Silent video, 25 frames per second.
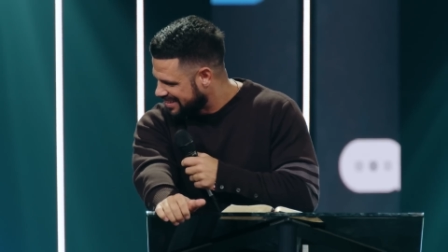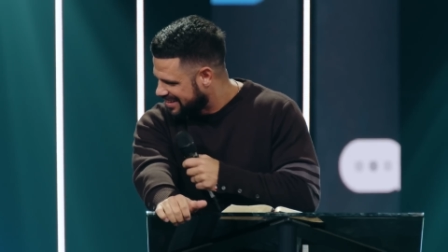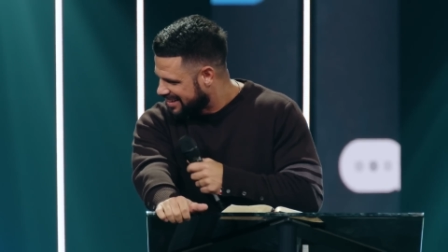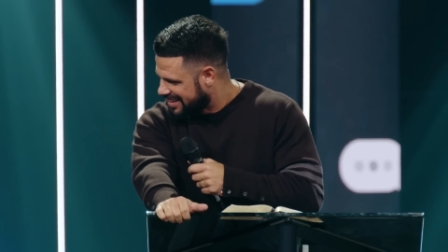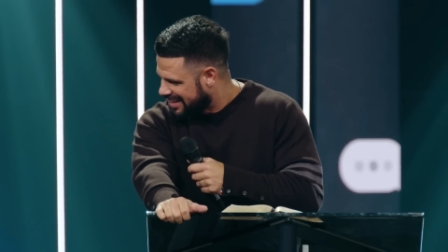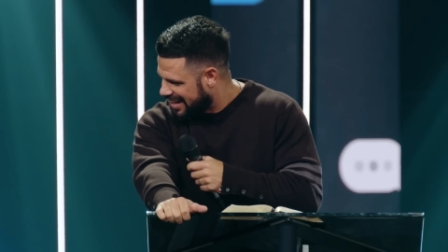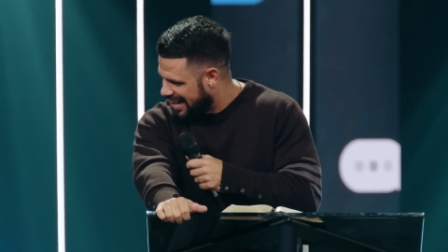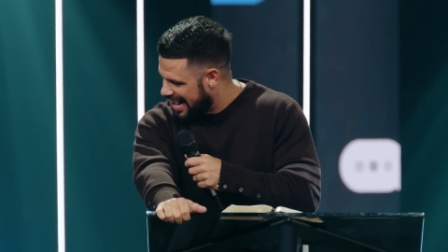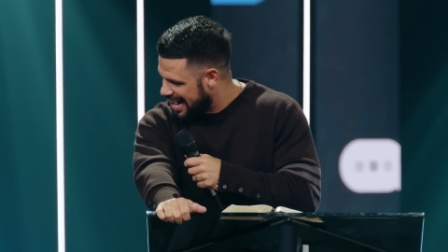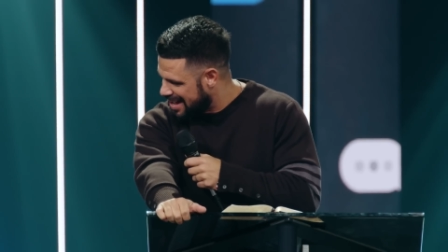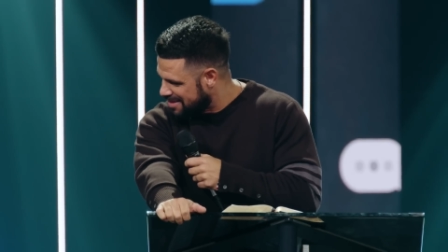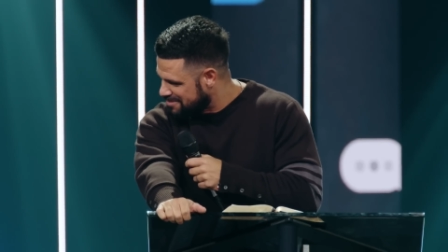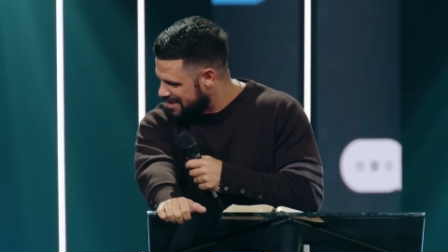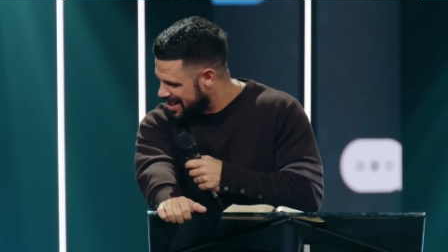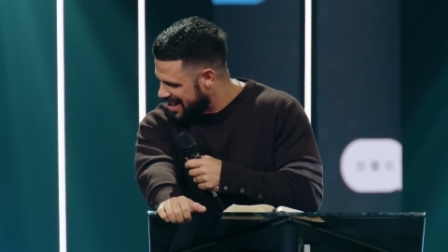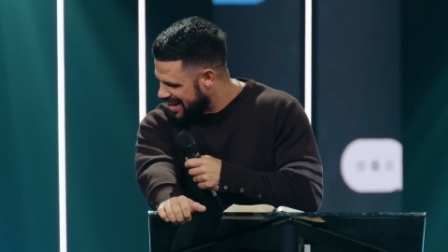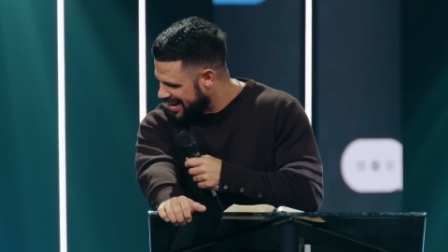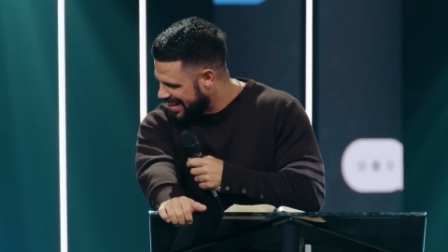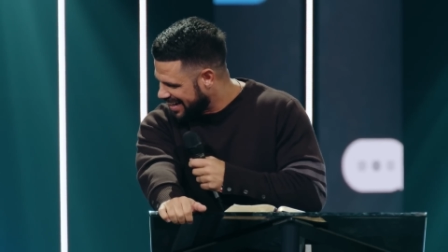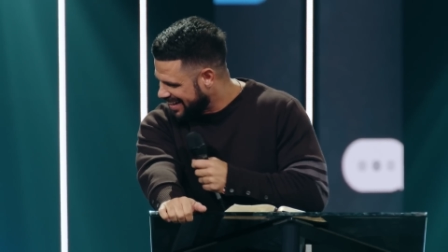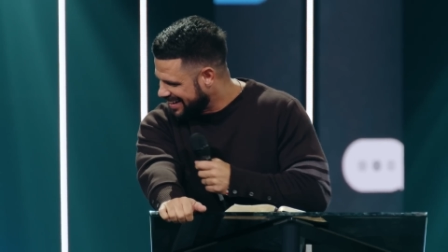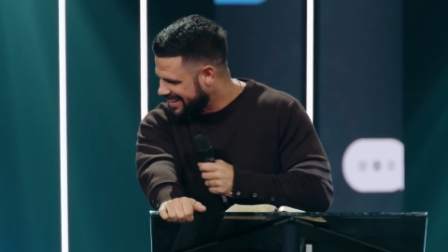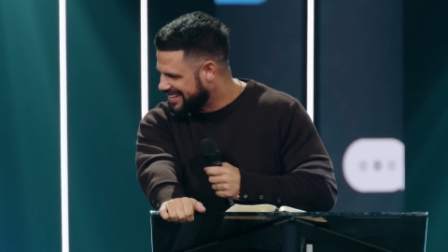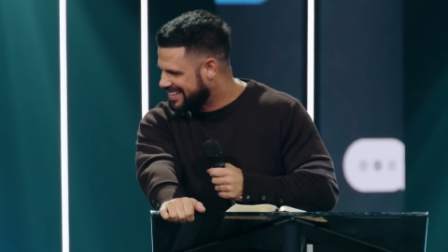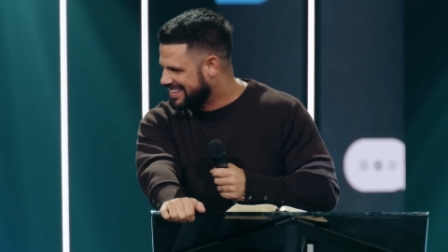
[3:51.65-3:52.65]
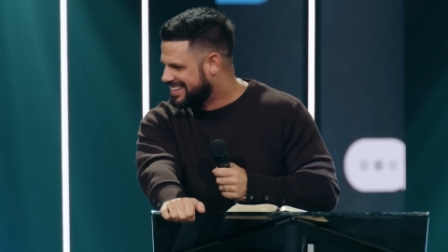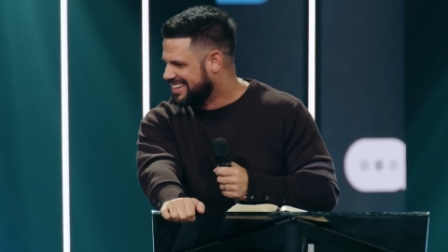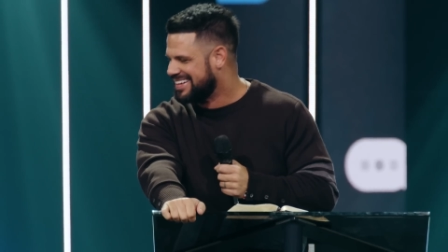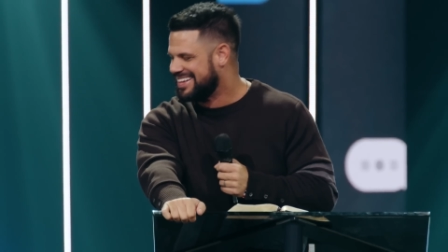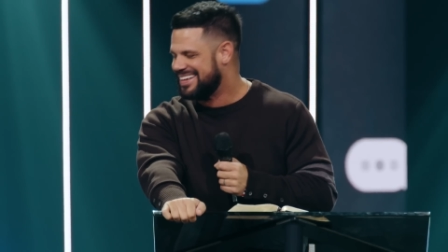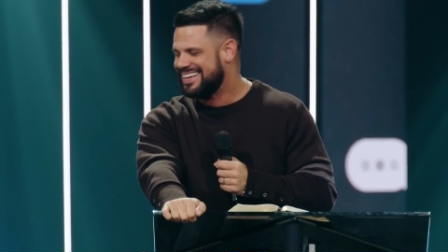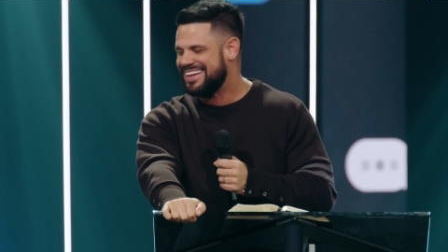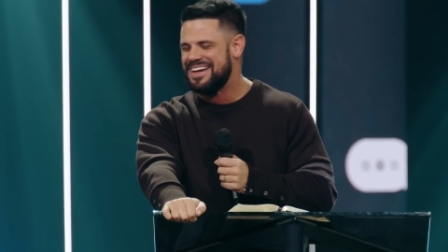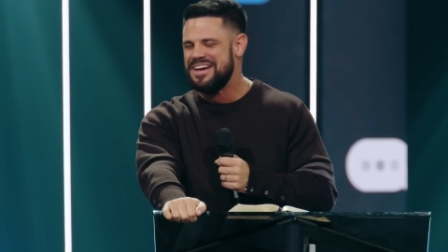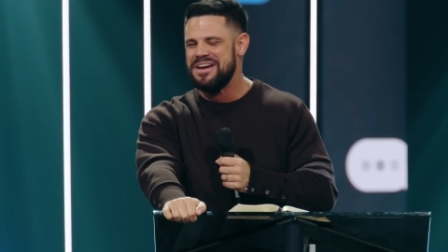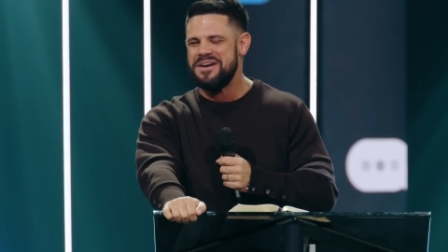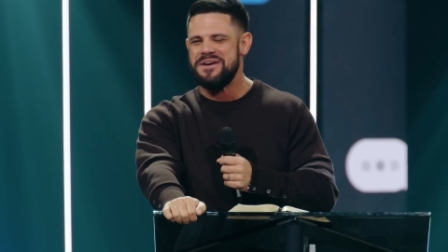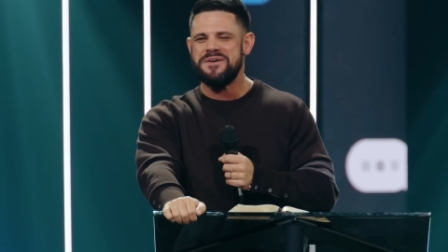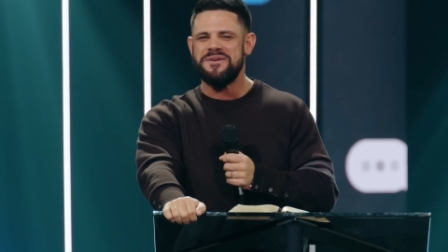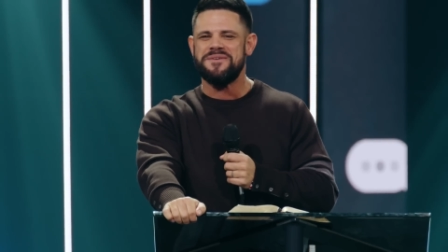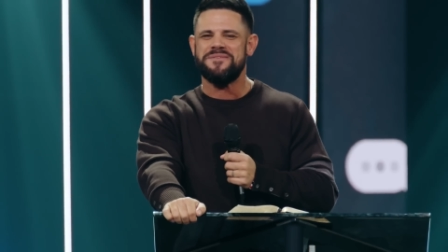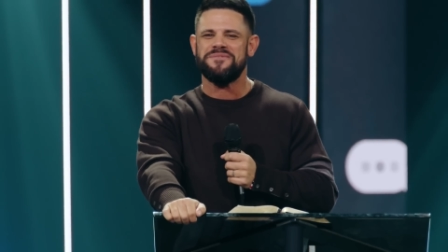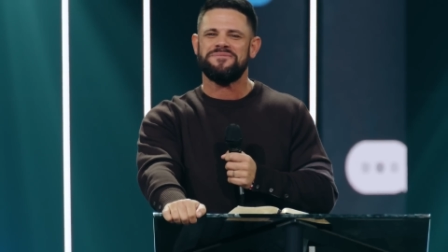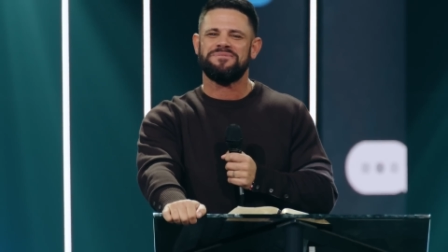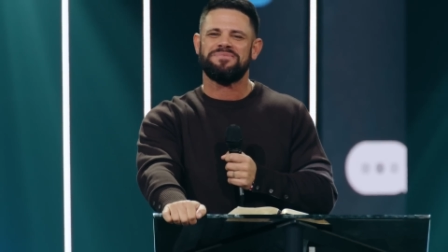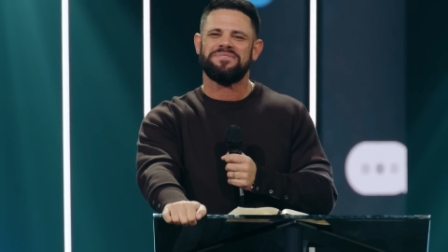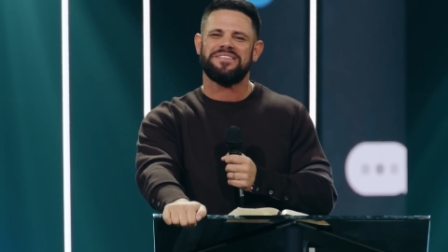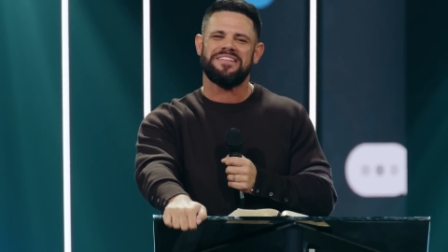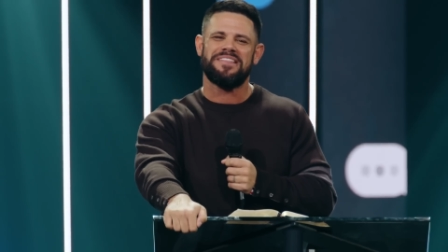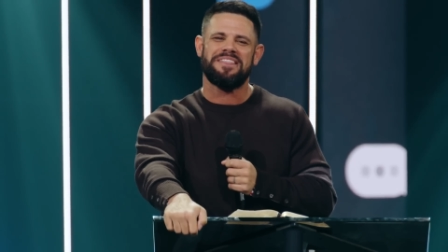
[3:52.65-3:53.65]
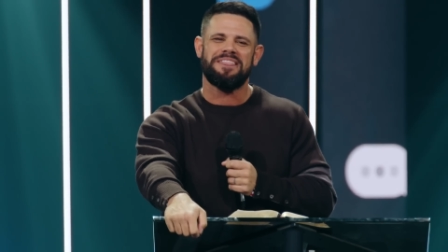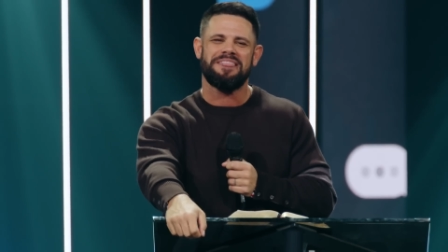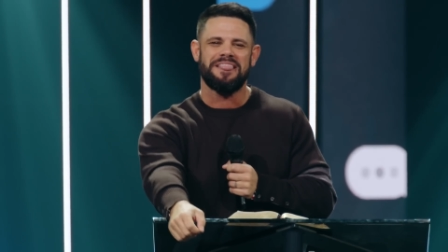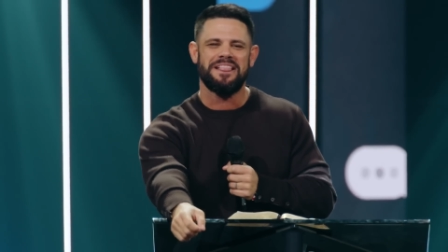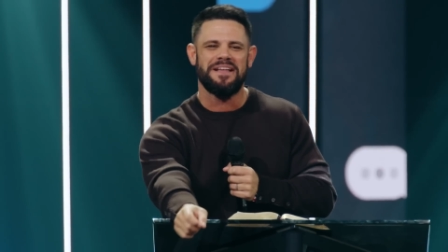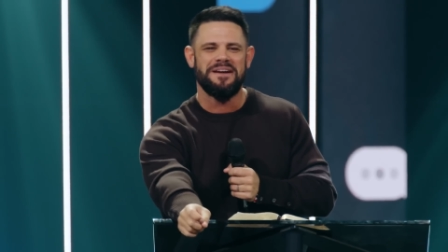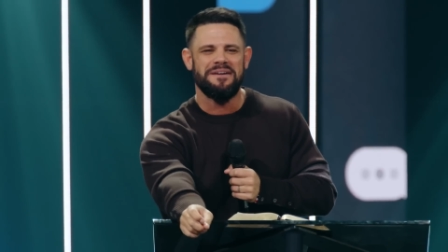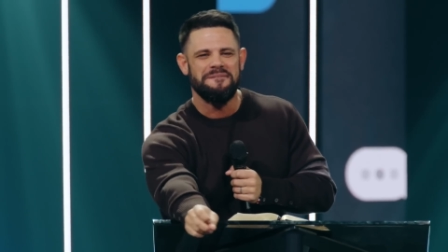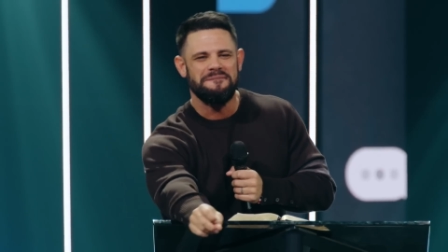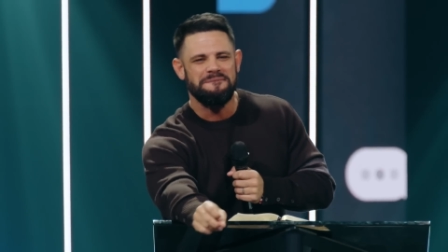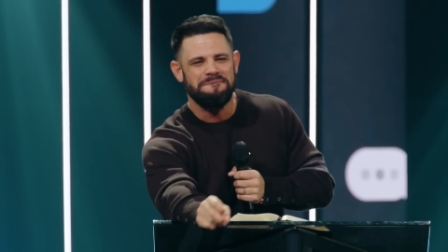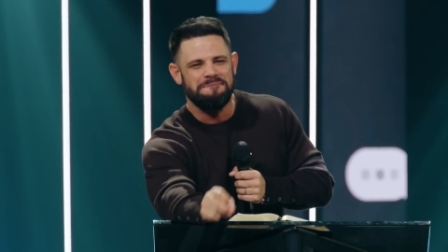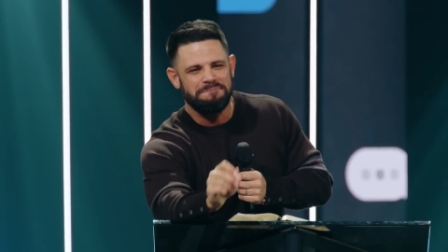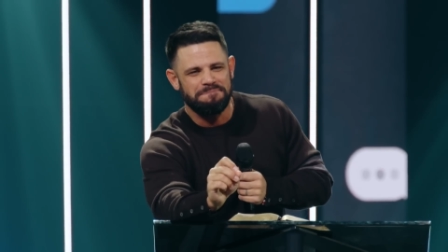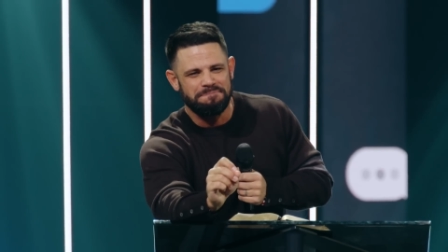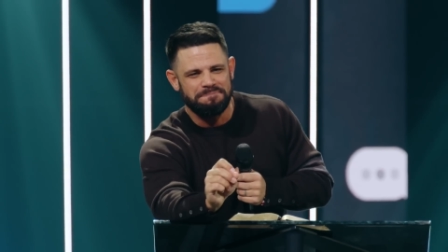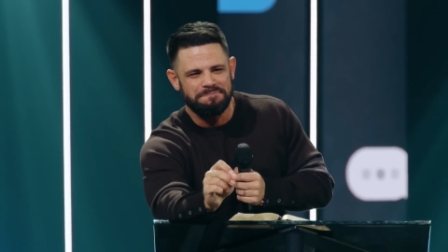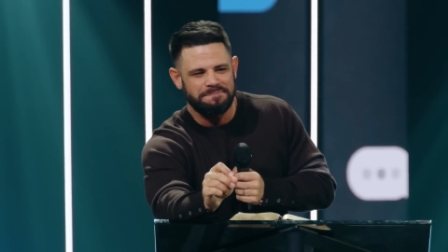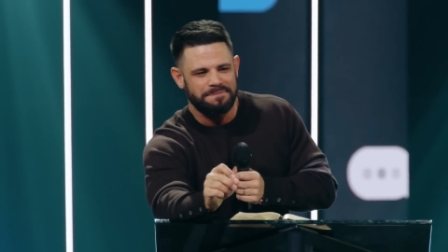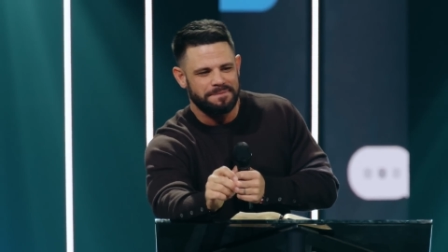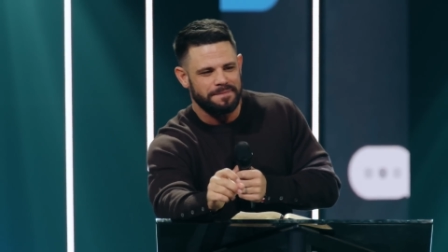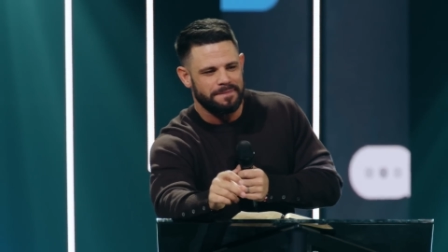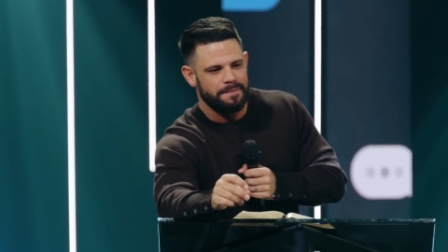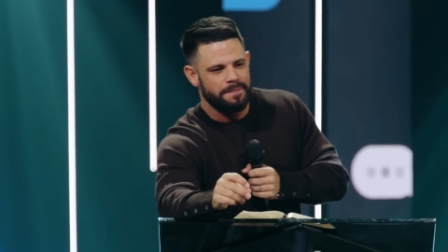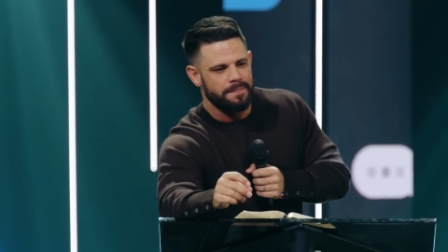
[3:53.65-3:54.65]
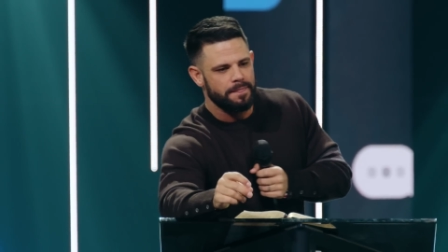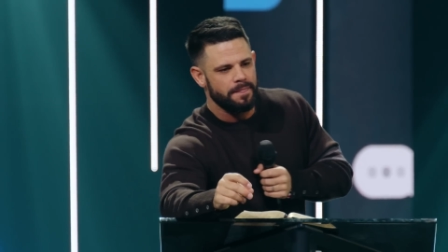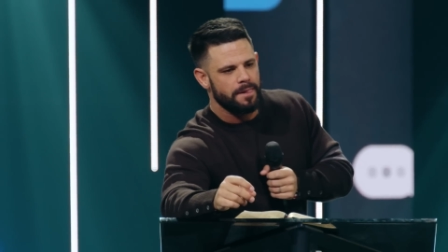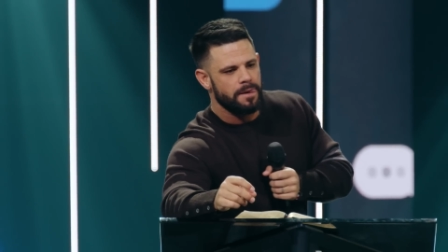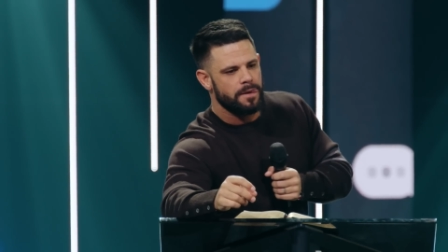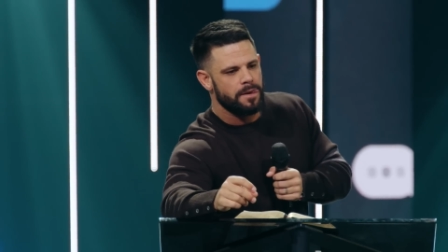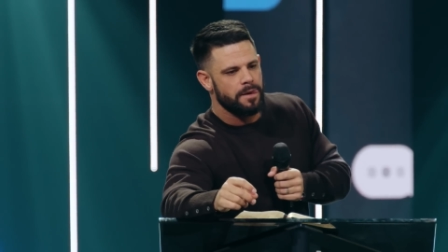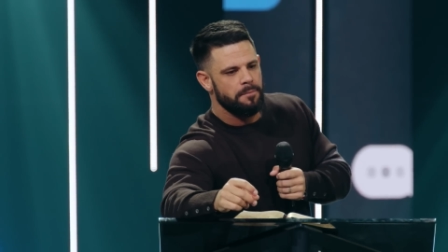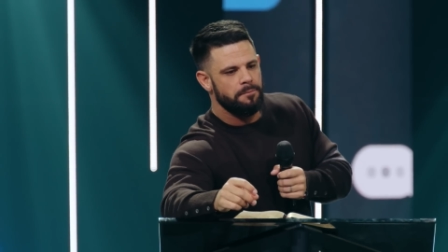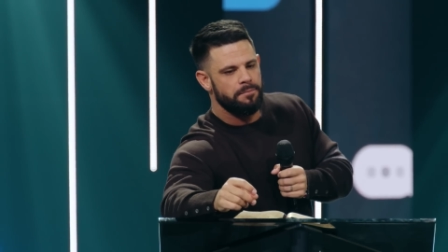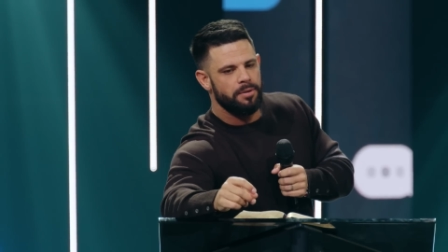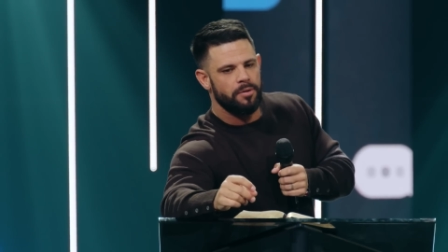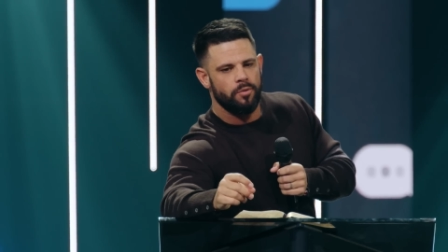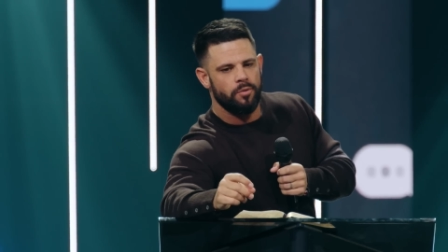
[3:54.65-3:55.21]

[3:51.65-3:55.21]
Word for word: I admit it.